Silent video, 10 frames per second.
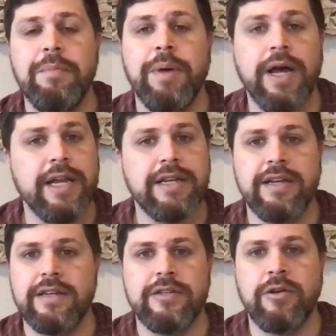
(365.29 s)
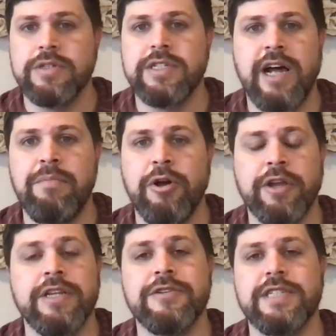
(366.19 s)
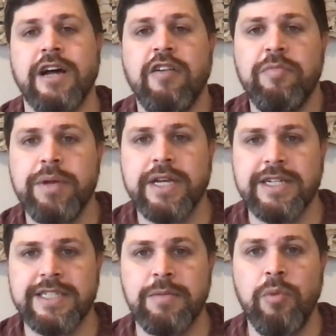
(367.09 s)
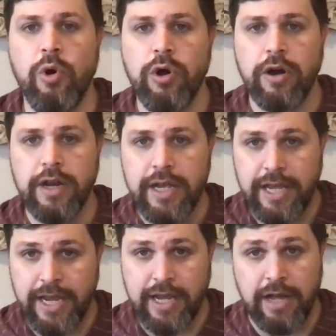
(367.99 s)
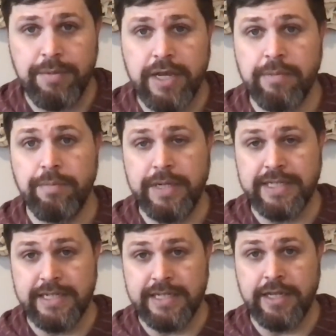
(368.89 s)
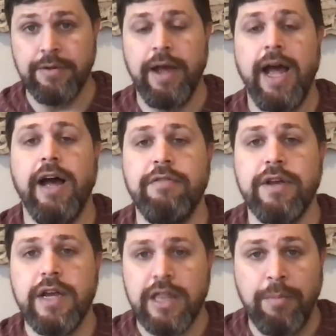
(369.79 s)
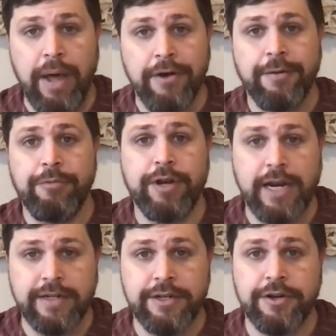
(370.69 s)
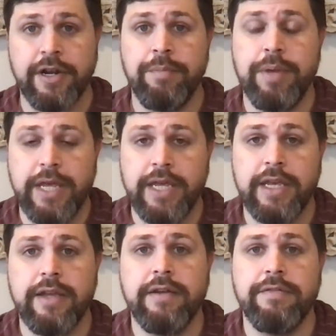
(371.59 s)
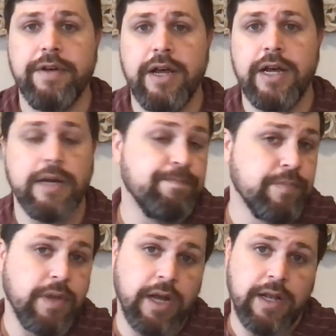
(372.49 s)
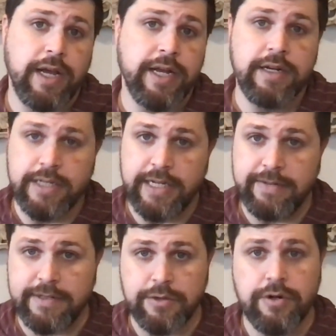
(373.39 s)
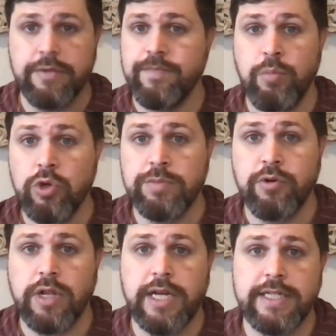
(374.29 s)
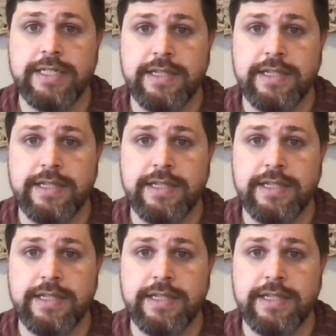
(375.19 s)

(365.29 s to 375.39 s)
But don't stop marketing yourself, because the more incoming business that you have, the better protected you're going to be if a client leaves or multiple clients